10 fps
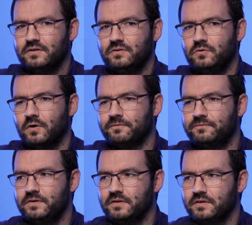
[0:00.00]
you are
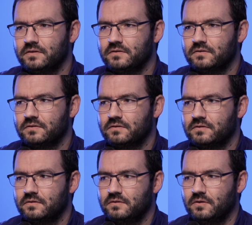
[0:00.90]
feeling
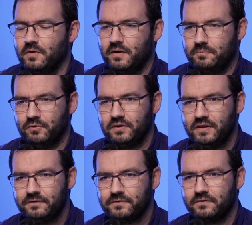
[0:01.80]
the
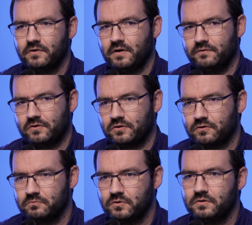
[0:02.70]
belief of a
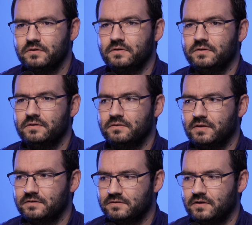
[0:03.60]
community
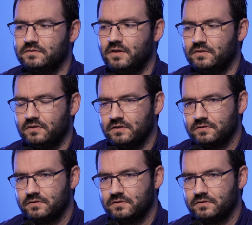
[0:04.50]
that says that